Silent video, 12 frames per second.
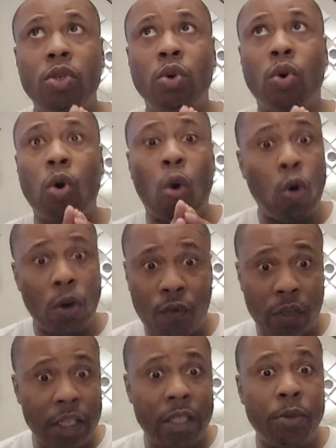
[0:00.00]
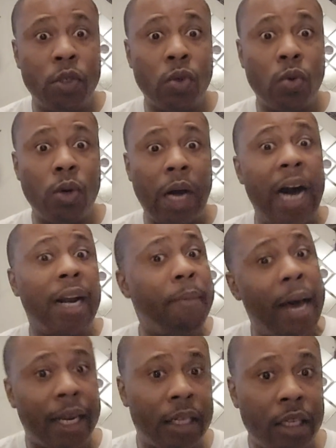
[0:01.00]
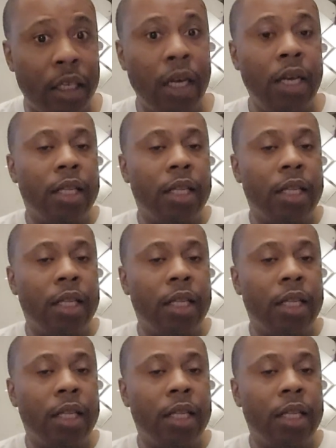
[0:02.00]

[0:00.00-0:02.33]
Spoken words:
your order for dismissal automatically.